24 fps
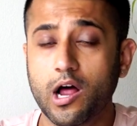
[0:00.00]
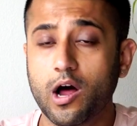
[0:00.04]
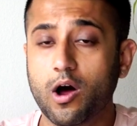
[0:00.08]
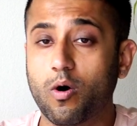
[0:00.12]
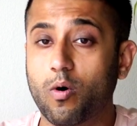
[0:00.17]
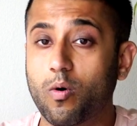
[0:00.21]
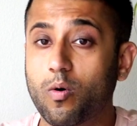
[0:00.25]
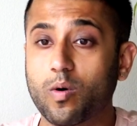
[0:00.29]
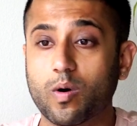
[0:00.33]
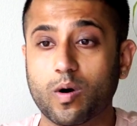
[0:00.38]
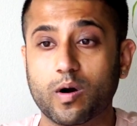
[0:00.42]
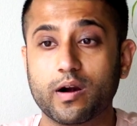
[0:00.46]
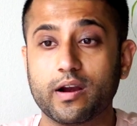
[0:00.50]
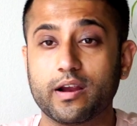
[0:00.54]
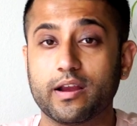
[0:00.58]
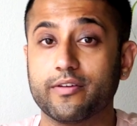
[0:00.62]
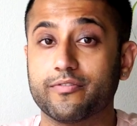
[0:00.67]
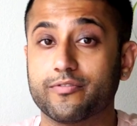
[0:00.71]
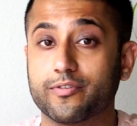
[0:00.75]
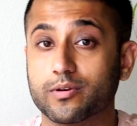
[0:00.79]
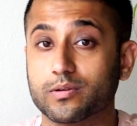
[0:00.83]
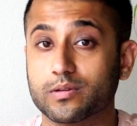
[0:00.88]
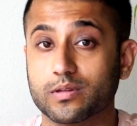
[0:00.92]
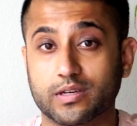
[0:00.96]
or
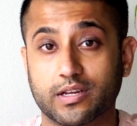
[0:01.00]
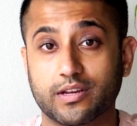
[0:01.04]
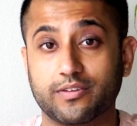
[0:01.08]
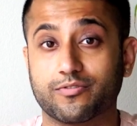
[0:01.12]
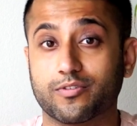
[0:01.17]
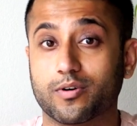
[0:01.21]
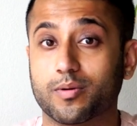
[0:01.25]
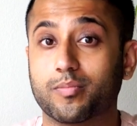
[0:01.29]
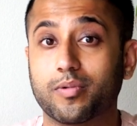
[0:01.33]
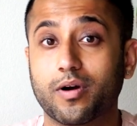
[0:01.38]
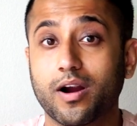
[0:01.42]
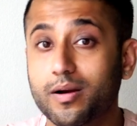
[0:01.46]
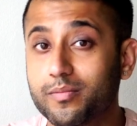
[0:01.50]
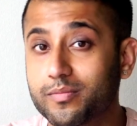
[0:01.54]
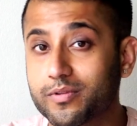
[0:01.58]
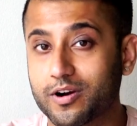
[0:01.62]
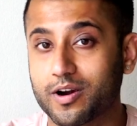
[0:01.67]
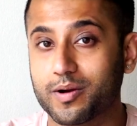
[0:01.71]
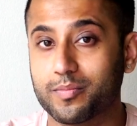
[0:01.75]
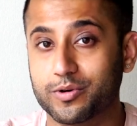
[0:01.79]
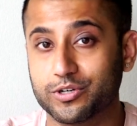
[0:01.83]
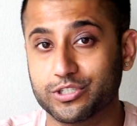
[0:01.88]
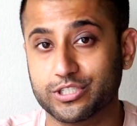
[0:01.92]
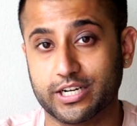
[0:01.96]
if you're looking for a
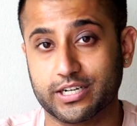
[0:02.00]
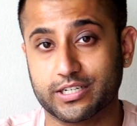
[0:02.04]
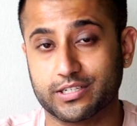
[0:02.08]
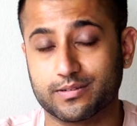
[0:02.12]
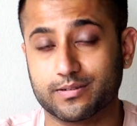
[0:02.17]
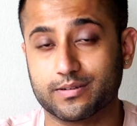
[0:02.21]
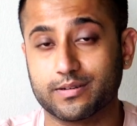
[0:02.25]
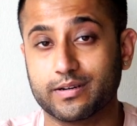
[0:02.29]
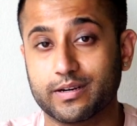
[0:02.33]
primary projector